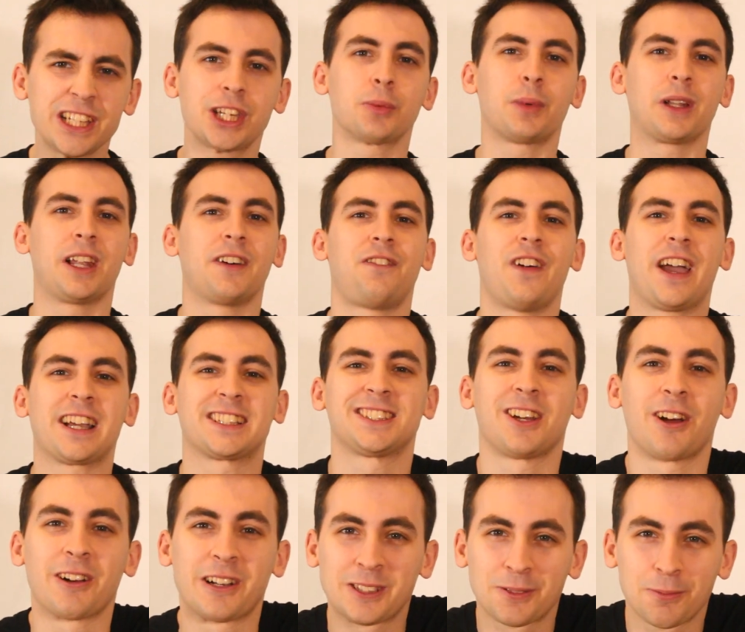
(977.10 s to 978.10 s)
Visual
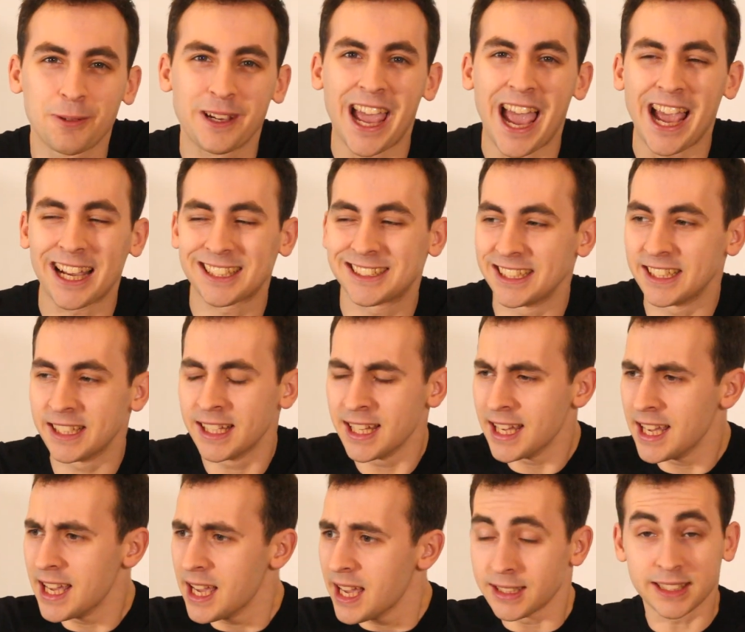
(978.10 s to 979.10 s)
Effects Artist Reacting.
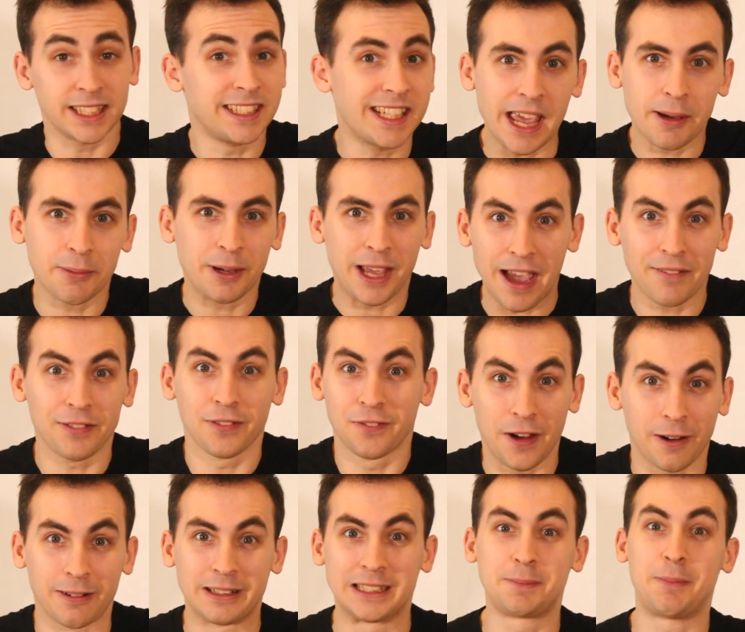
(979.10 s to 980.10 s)
Today we have a
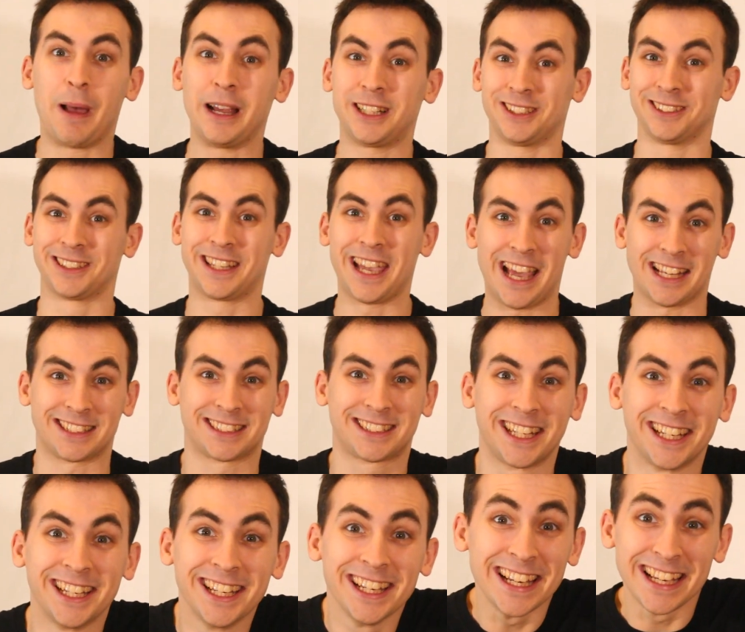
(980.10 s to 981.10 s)
very special
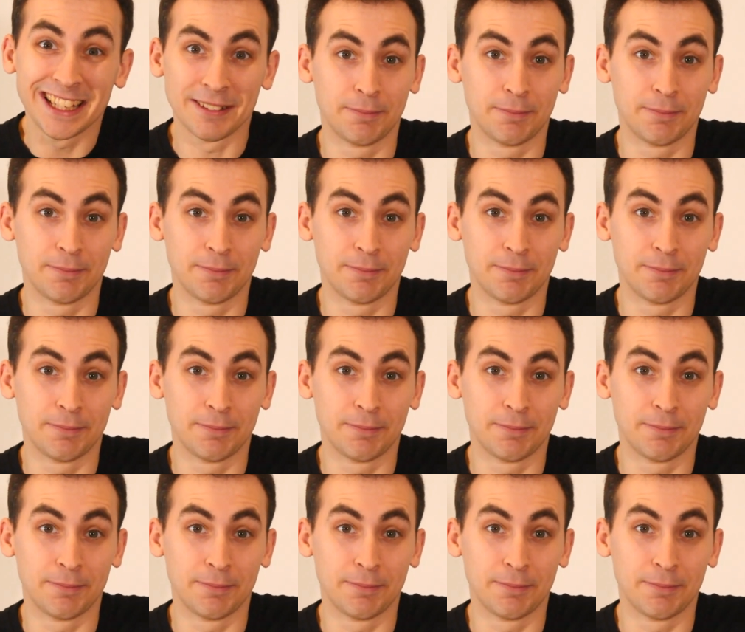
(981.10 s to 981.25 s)
guest.